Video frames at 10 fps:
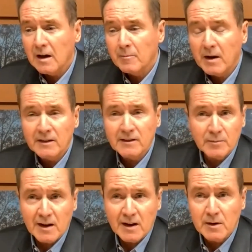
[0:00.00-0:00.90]
by
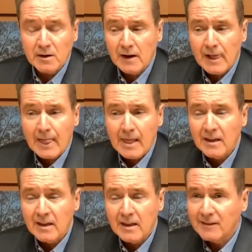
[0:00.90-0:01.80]
September.
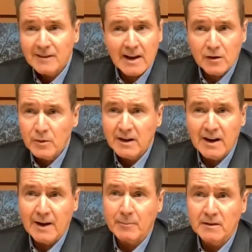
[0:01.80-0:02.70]
That's not going to
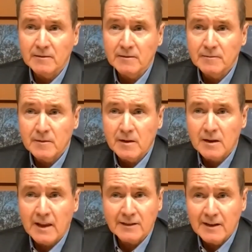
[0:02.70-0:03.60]
happen.
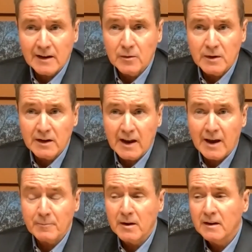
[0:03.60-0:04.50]
That's not going to
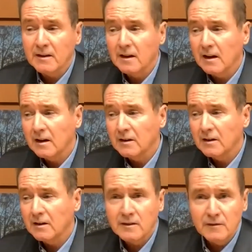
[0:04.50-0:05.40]
happen.
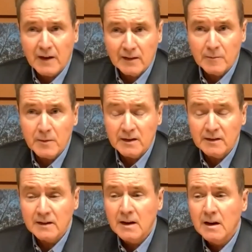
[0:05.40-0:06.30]
Drug
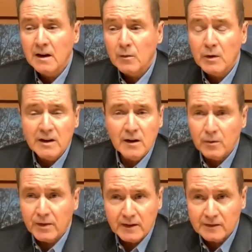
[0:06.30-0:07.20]
development, we know
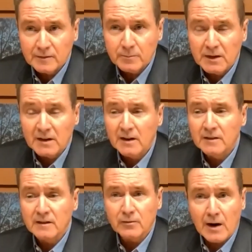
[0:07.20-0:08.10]
this
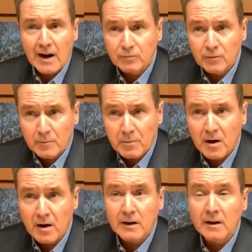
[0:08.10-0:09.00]
because of Roswell
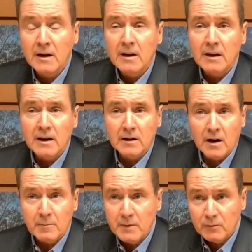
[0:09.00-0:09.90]
Park in
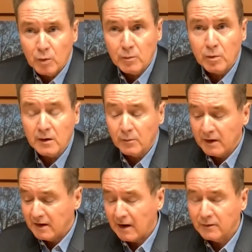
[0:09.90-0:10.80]
Huffman Woodward. We
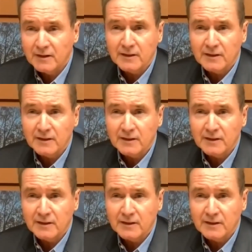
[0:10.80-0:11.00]
announced a